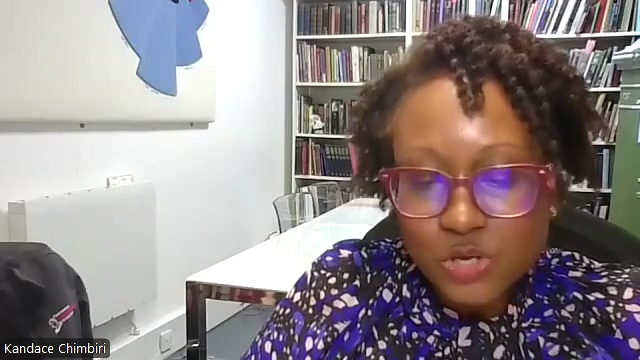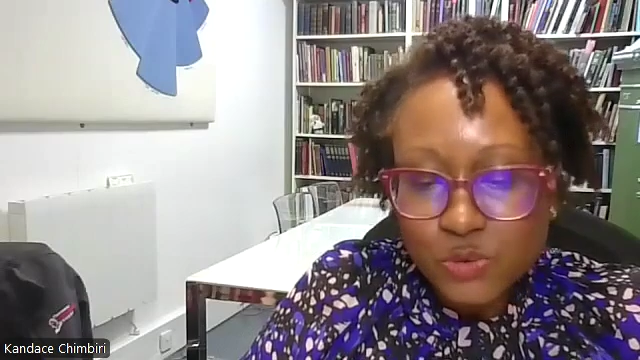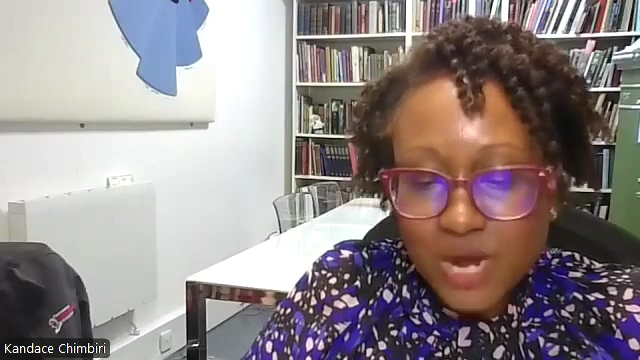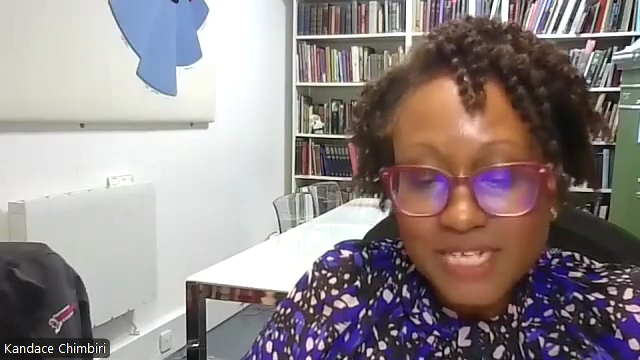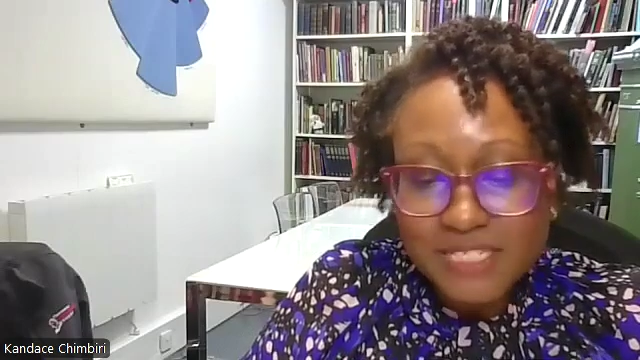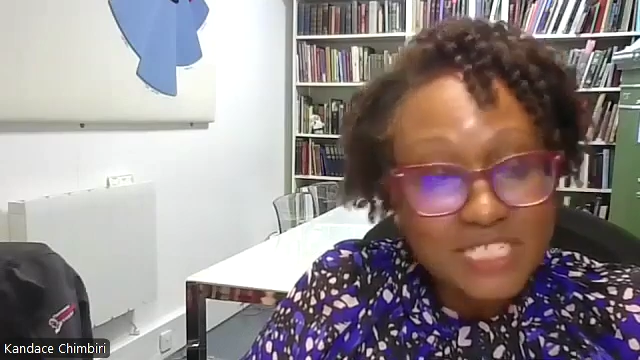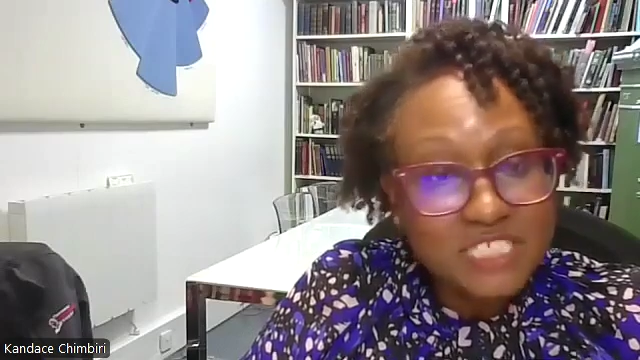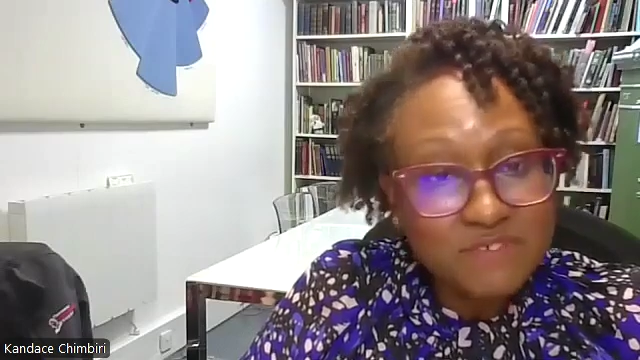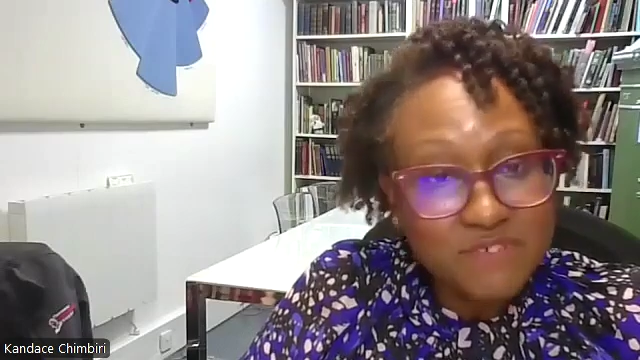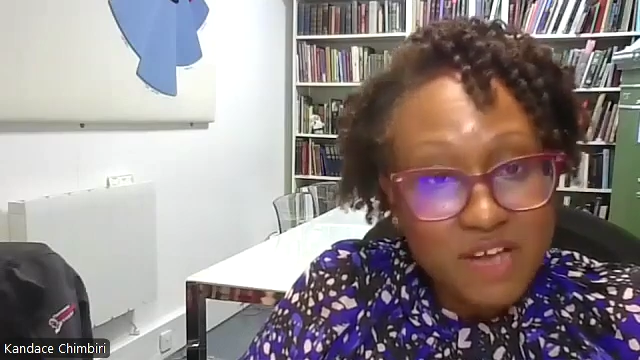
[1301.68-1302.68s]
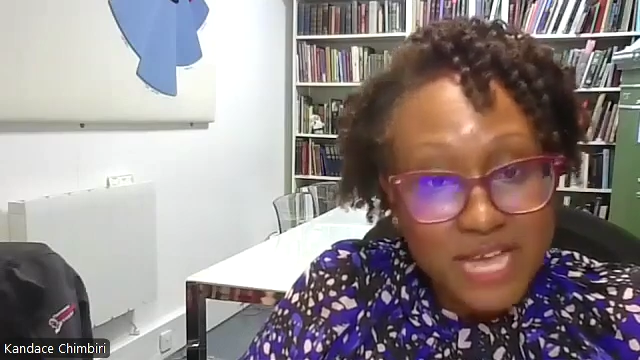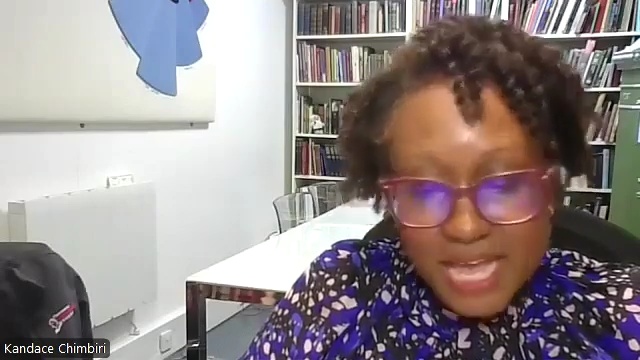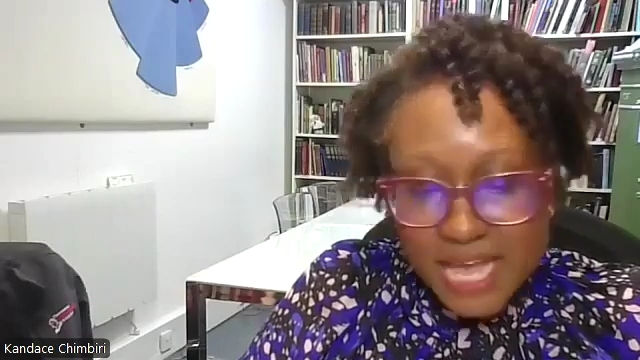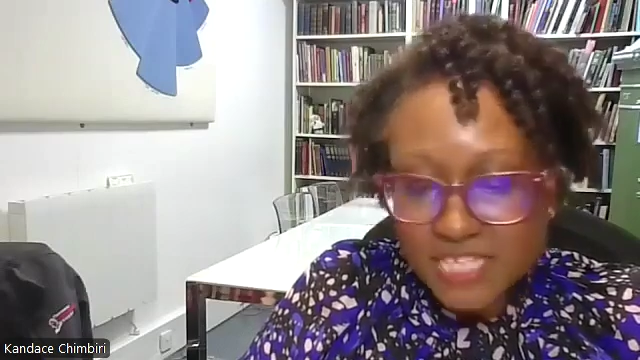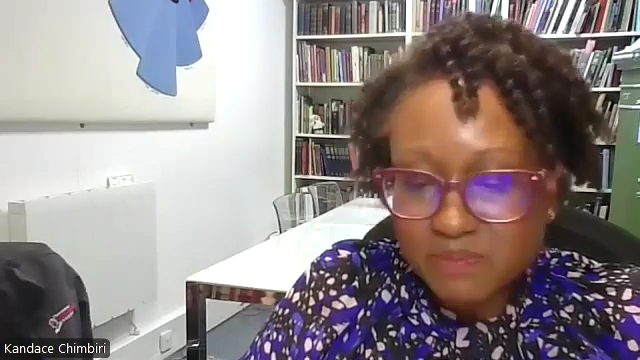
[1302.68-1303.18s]
who identify
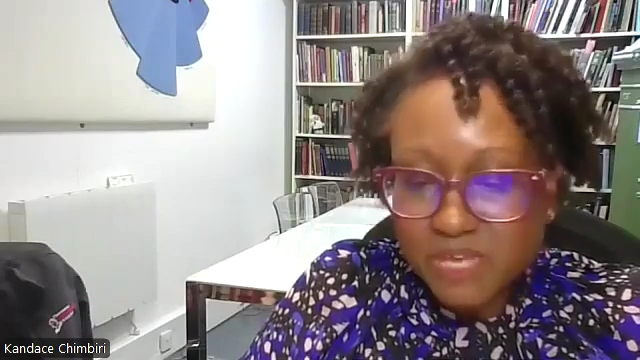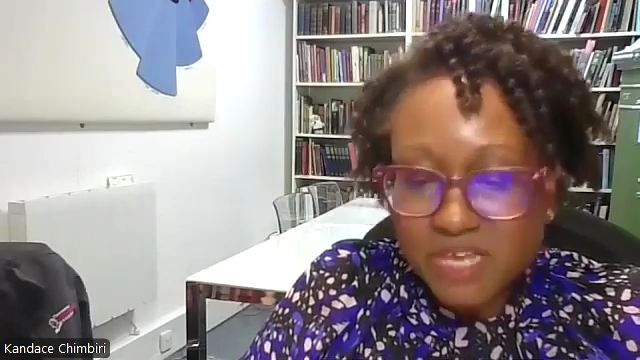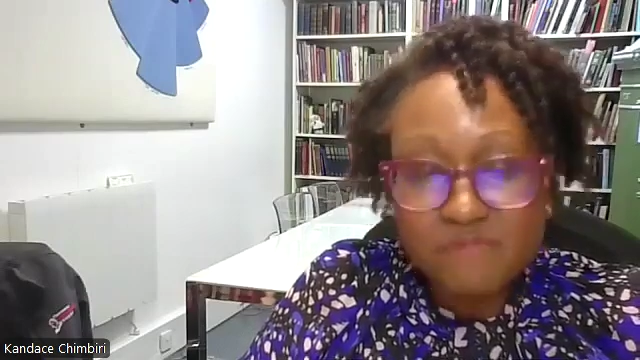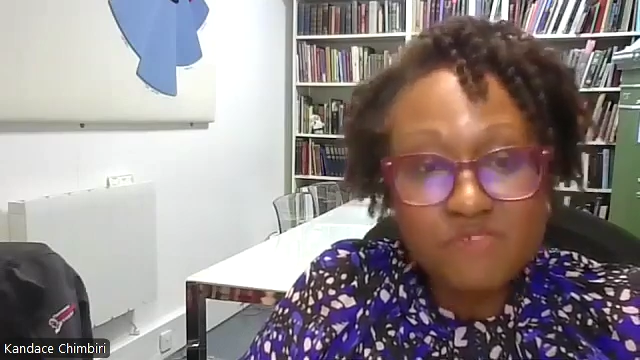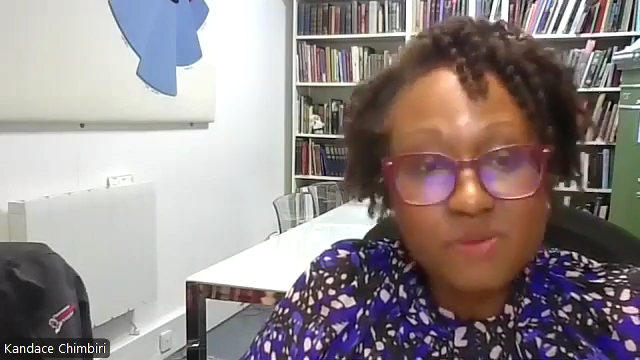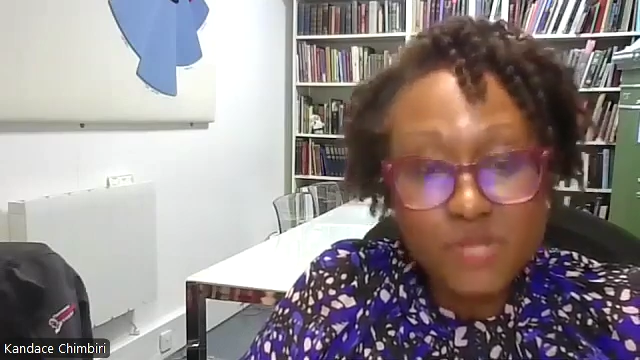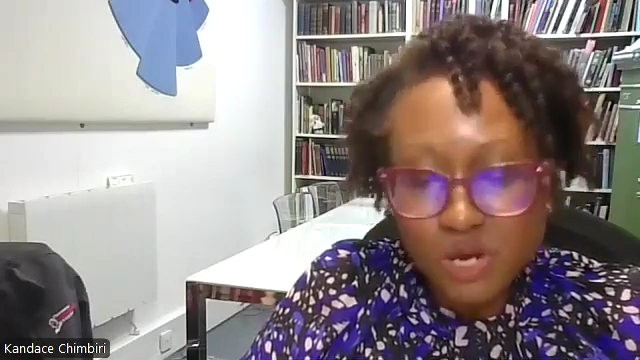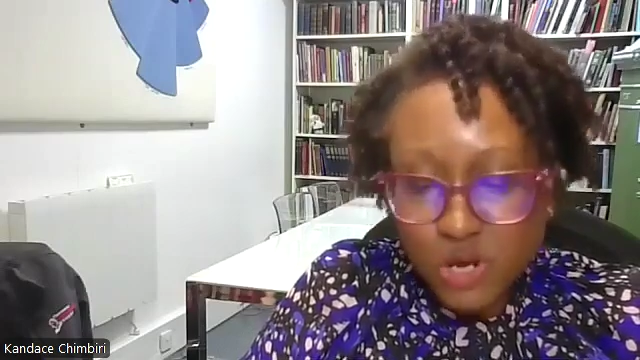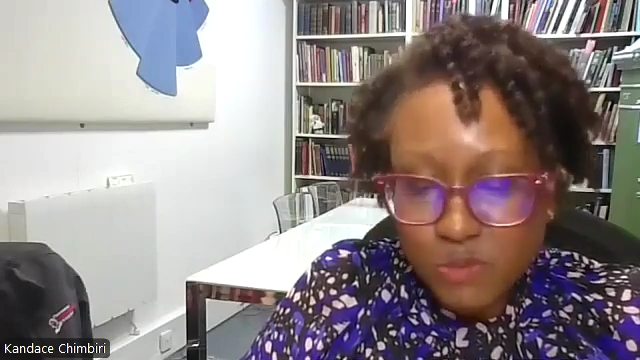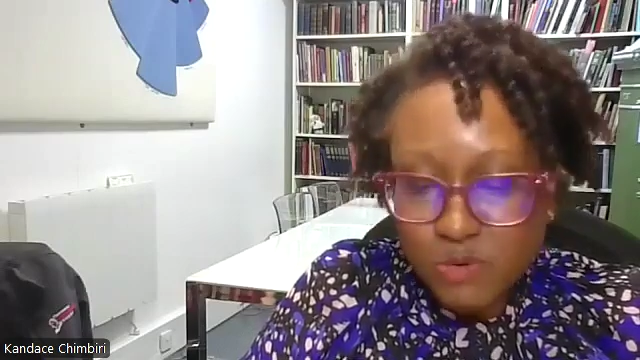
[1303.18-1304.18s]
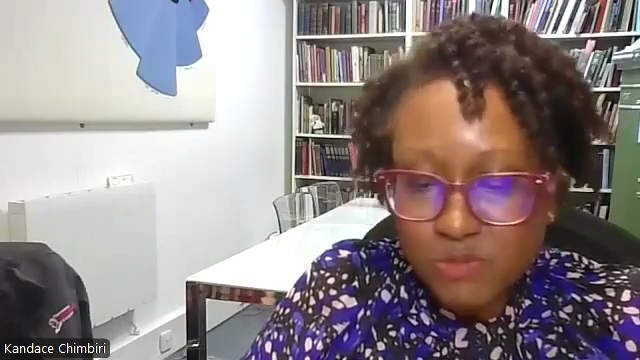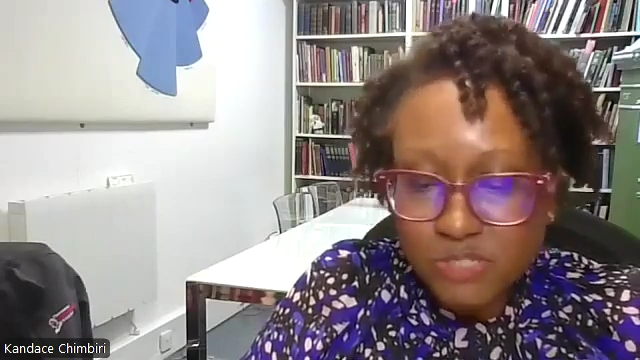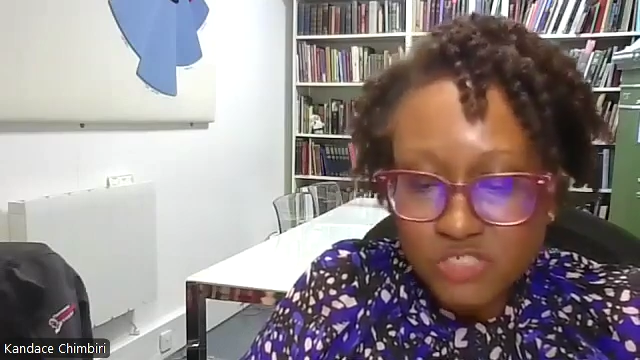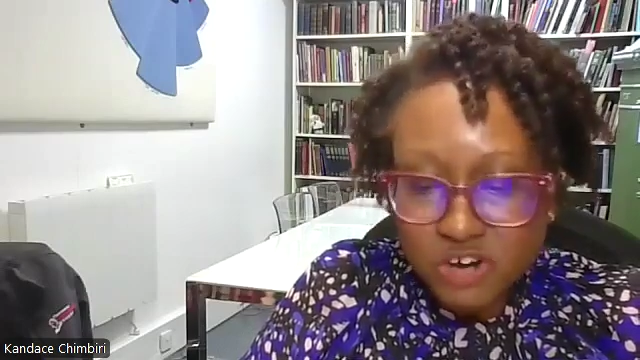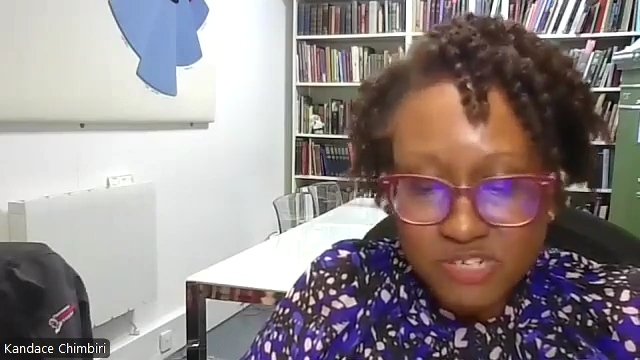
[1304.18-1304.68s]
as being from the global
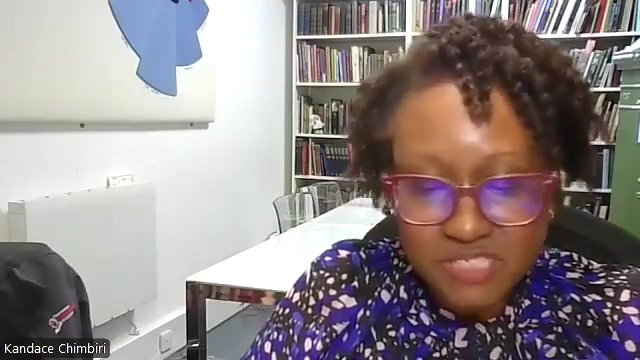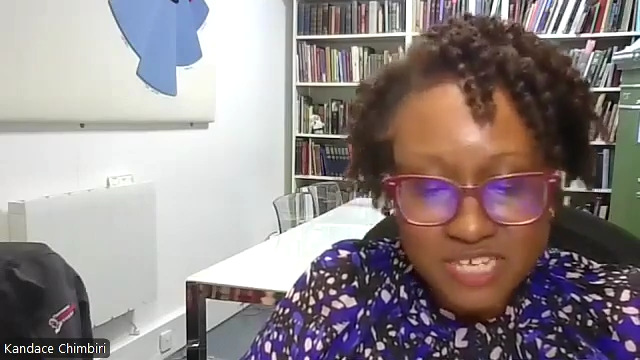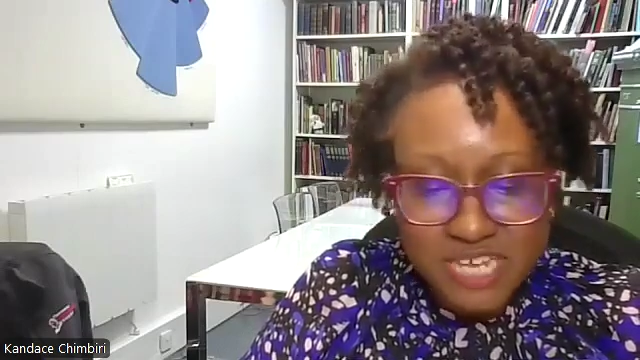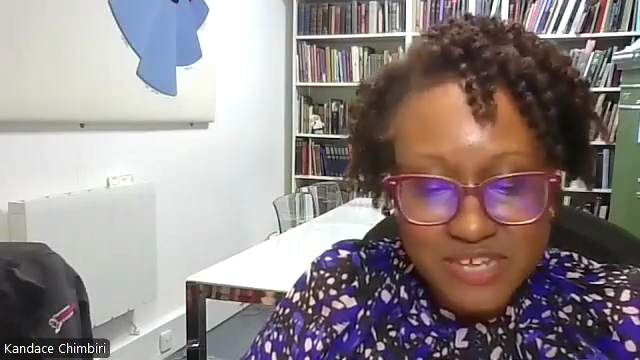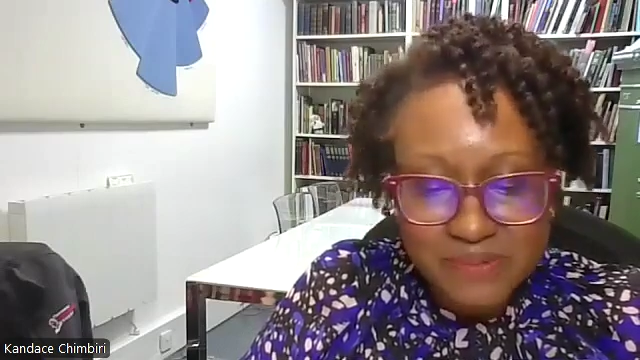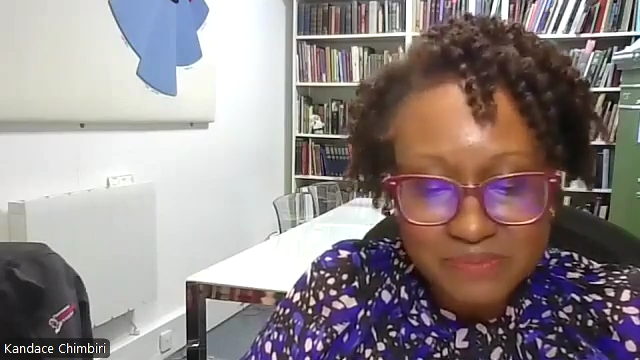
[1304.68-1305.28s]
majority.